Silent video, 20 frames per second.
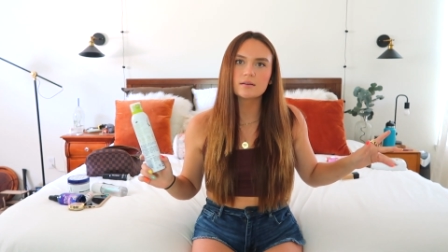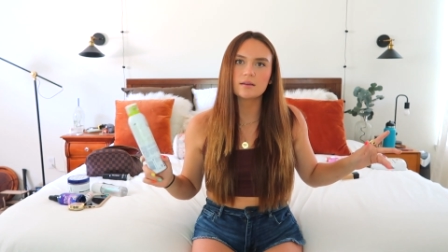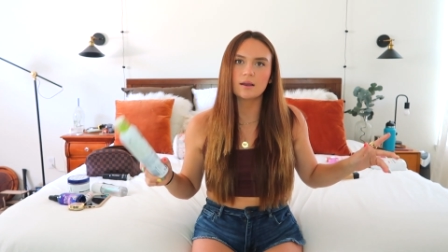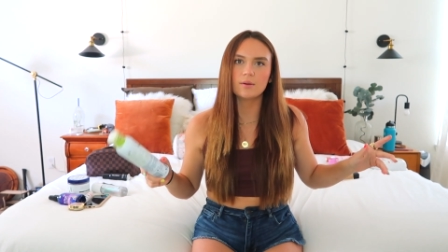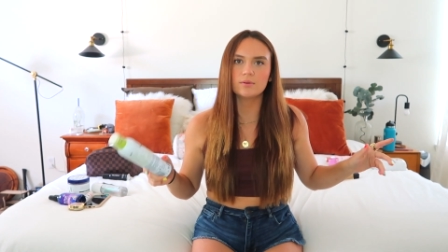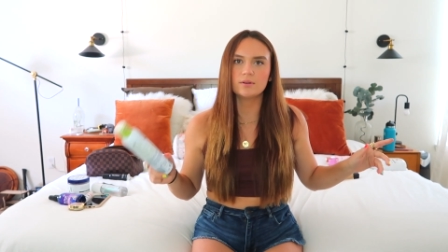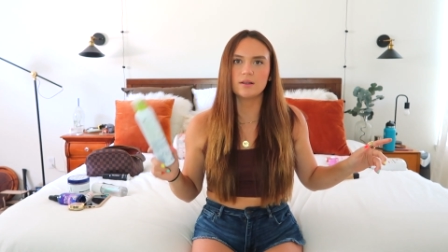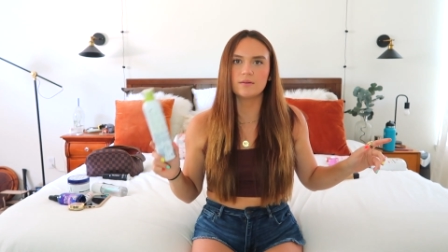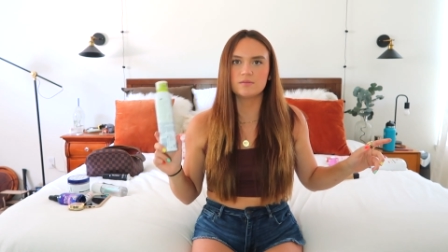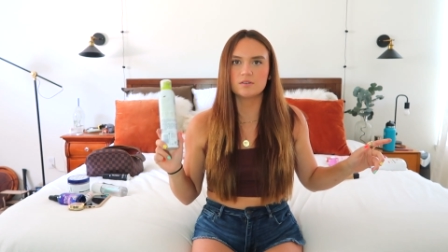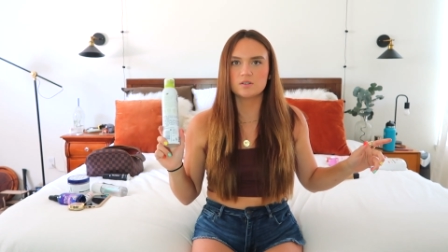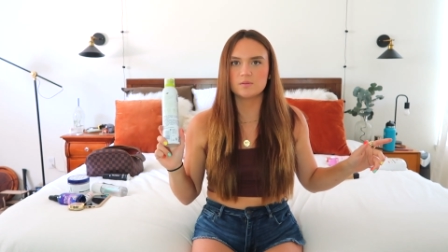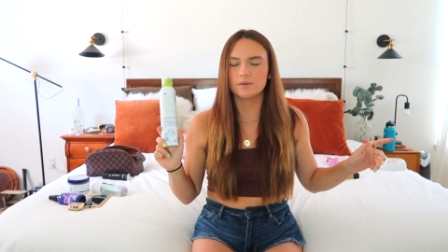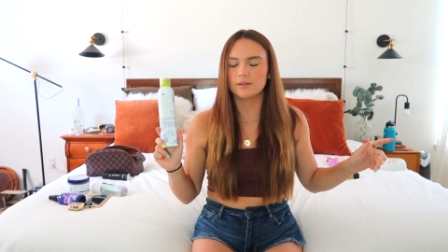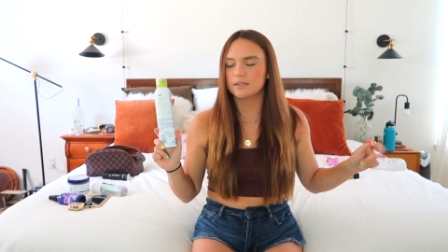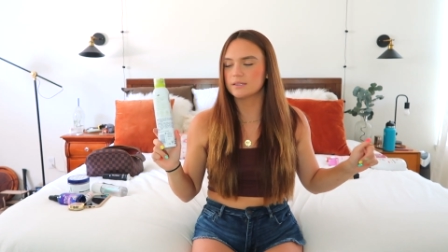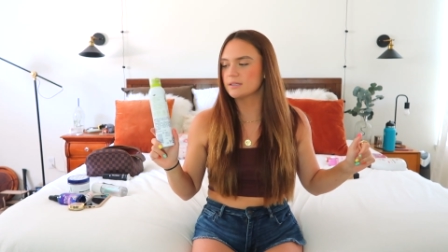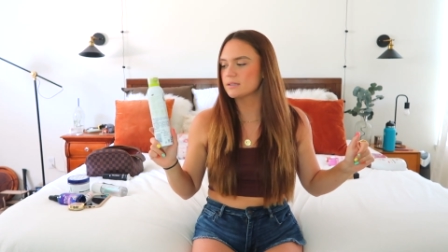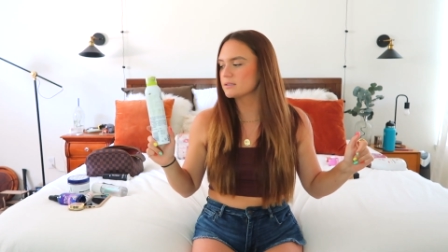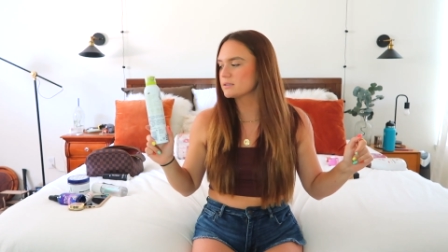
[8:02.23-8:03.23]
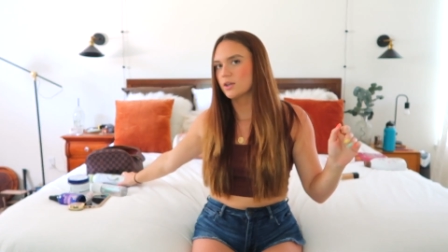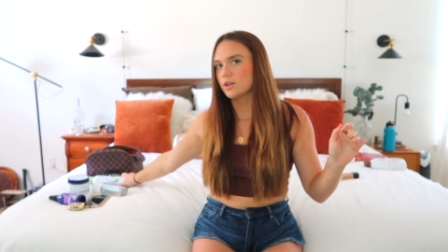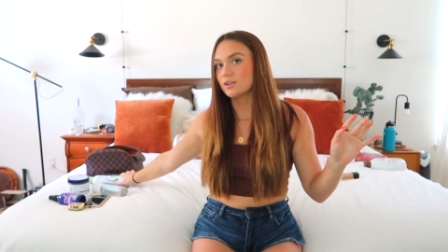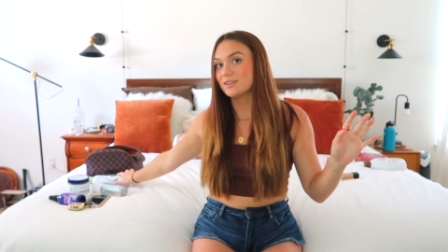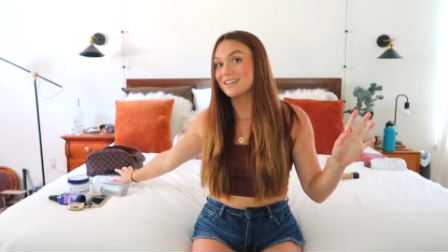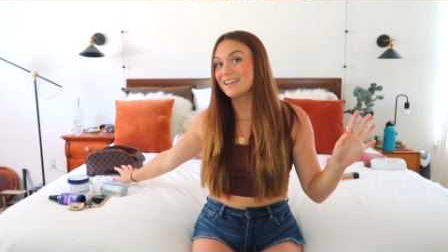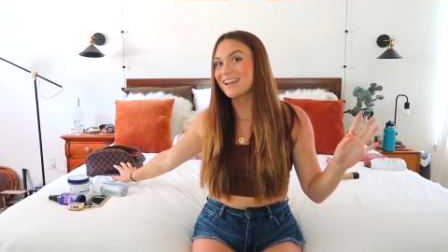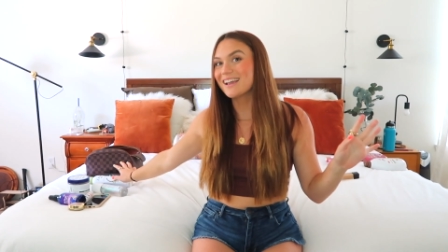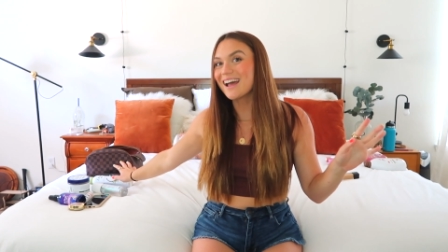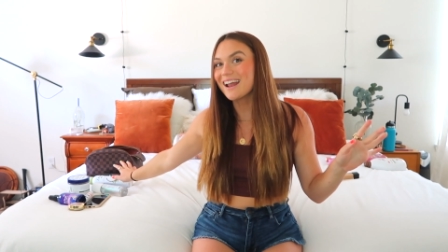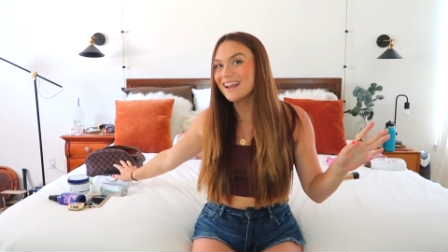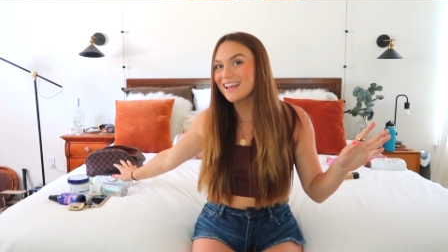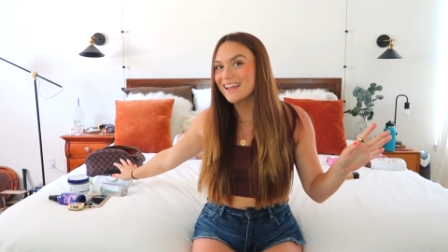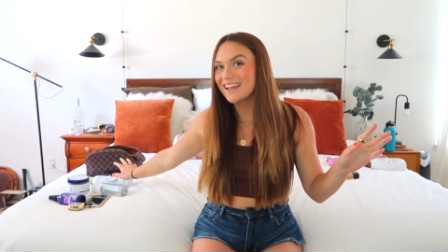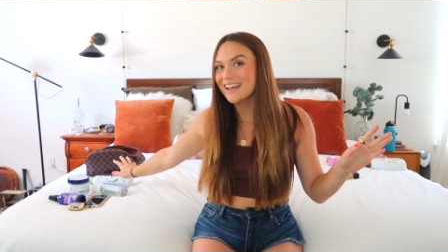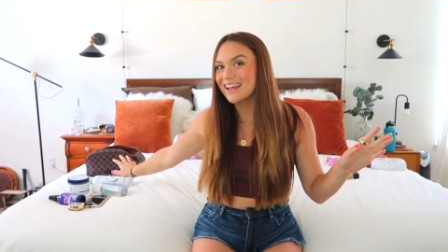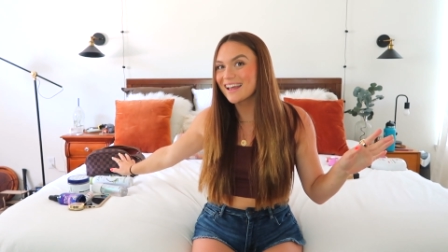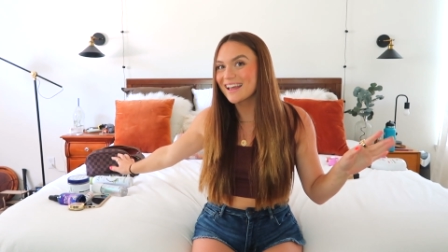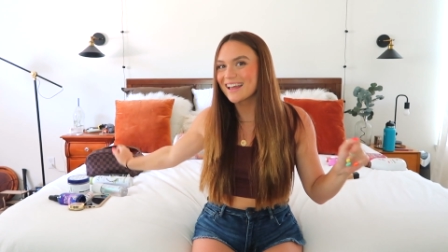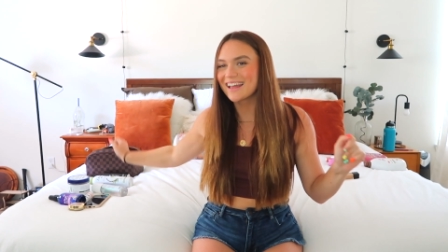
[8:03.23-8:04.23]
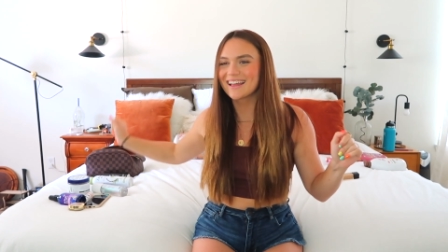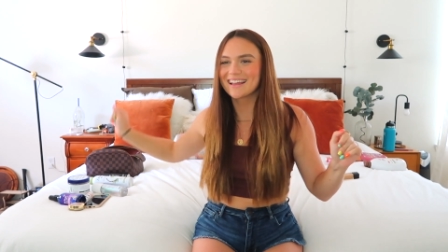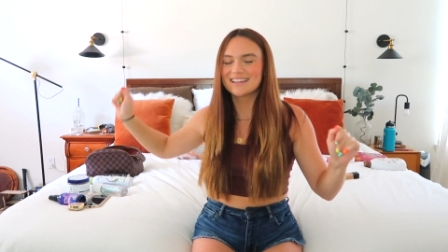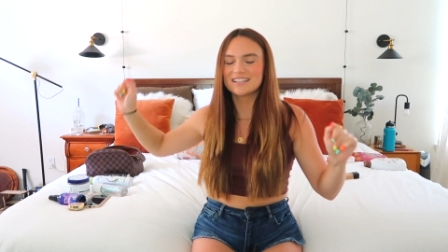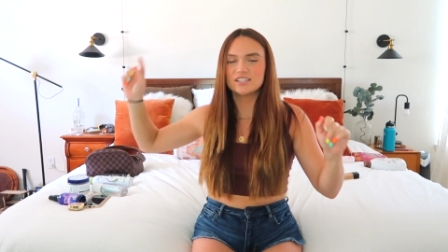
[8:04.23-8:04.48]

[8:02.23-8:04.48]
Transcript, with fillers: I would love to smell like this. Good thing I got it.